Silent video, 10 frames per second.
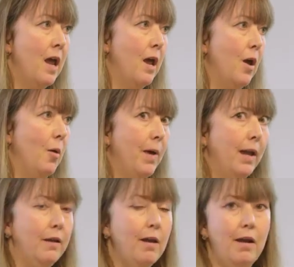
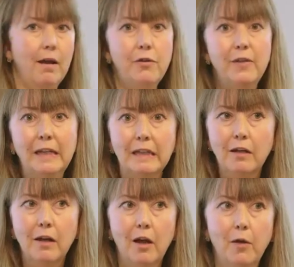And I
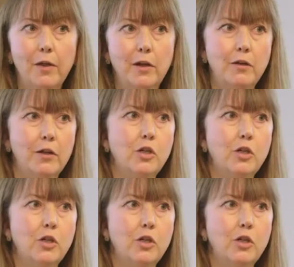think the